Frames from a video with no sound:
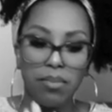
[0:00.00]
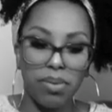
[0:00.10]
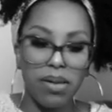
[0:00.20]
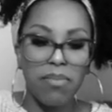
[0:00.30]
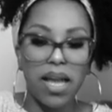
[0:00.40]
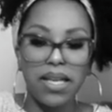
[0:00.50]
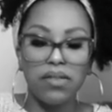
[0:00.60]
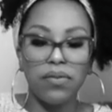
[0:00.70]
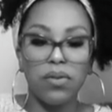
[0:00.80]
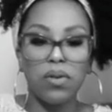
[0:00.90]
be
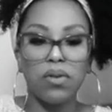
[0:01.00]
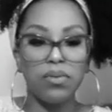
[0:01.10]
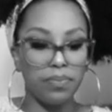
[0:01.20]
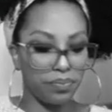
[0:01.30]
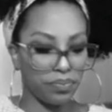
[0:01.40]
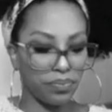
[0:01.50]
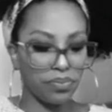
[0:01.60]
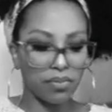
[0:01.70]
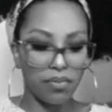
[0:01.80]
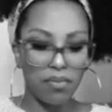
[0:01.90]
mindful
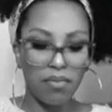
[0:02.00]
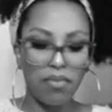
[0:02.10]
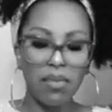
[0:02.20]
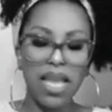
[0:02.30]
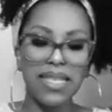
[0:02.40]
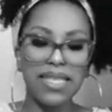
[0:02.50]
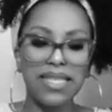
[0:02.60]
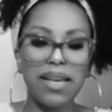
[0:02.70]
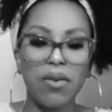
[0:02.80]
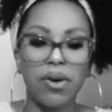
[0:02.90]
and
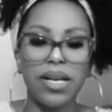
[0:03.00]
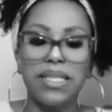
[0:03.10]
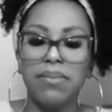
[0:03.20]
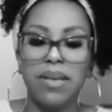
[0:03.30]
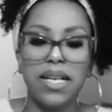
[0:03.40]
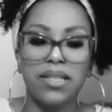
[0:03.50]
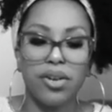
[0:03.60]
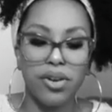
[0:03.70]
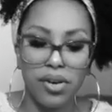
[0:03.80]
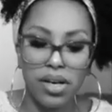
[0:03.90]
detail oriented, because
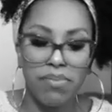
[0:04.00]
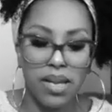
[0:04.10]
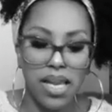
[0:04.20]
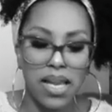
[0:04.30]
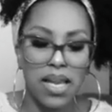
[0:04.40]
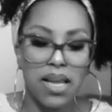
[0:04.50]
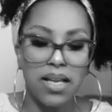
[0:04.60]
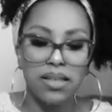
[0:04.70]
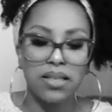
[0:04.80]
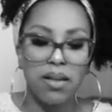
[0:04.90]
there could be
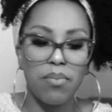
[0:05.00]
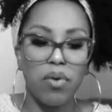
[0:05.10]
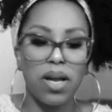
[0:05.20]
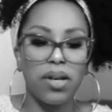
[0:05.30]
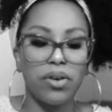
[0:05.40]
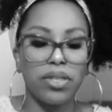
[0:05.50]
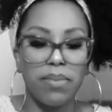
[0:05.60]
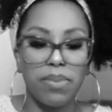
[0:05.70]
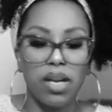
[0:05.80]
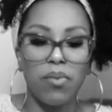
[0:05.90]
someone or
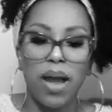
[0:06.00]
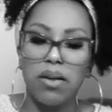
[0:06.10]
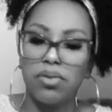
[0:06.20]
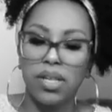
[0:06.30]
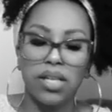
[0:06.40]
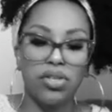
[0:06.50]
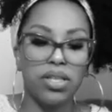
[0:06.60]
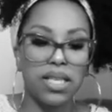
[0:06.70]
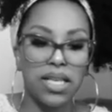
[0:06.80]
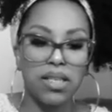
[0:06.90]
something around you that
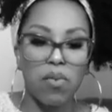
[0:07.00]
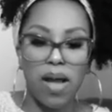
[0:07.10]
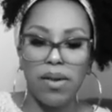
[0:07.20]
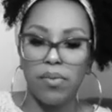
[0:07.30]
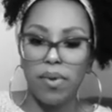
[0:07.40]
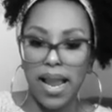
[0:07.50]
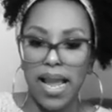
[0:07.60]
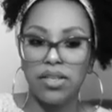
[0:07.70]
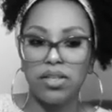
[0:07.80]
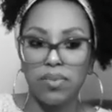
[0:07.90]
just isn't quite right.
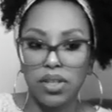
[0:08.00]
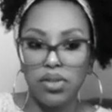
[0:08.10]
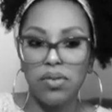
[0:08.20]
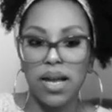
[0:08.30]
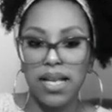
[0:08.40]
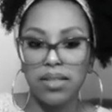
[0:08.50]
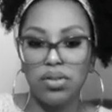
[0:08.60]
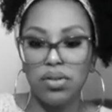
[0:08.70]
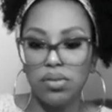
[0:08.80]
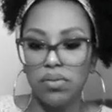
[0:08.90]
I just want you guys
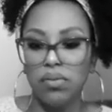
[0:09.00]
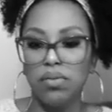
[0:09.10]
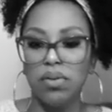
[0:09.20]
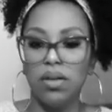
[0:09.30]
to